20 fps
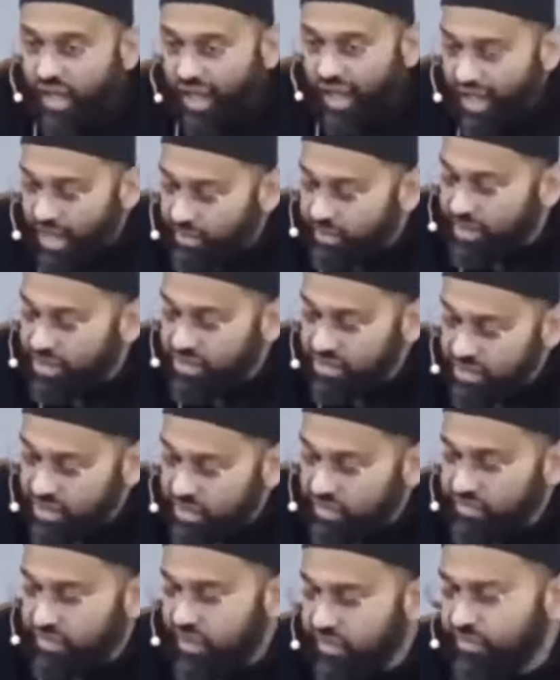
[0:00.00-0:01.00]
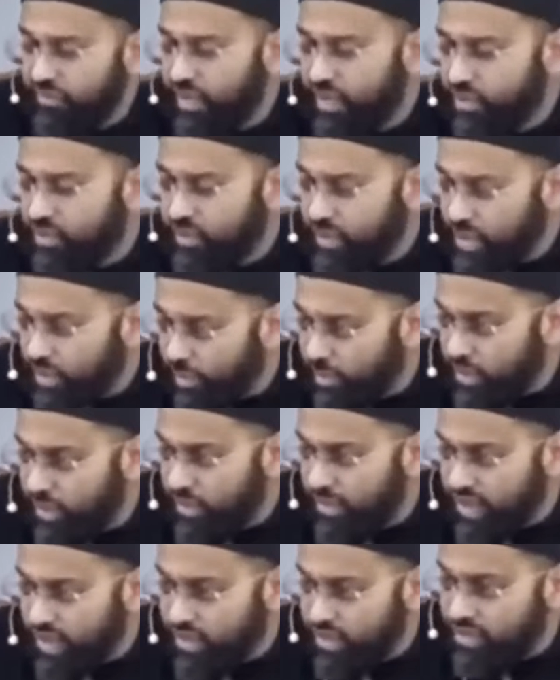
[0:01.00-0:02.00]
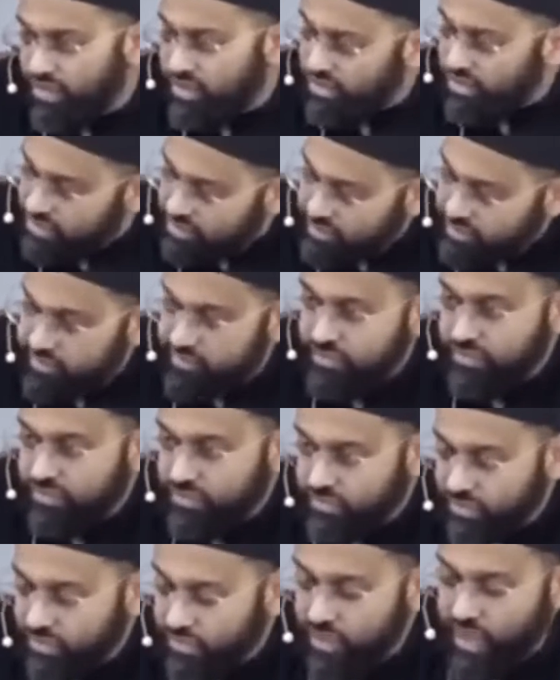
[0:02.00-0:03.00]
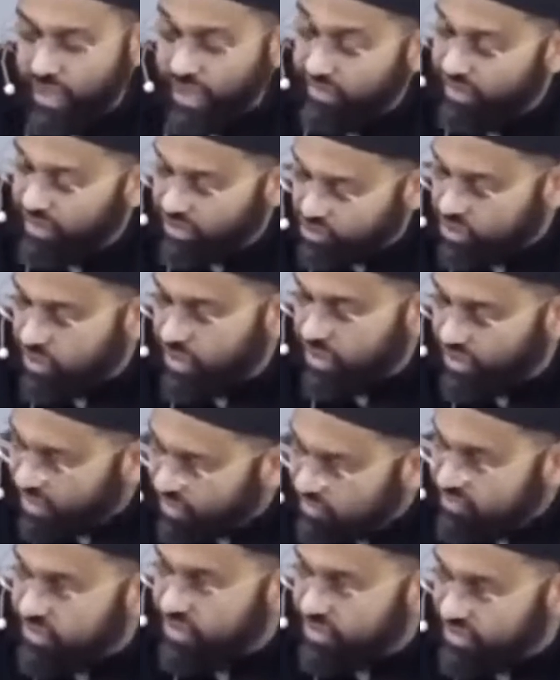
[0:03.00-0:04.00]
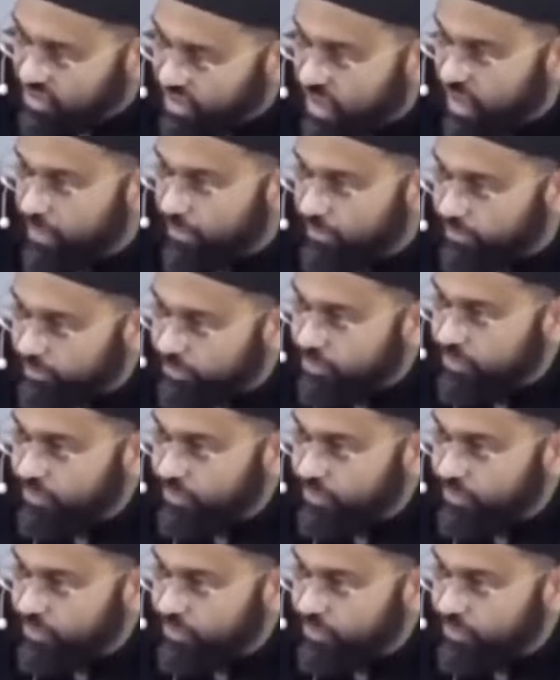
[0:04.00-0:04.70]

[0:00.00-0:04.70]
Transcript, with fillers: I myself have met people that have actually left Islam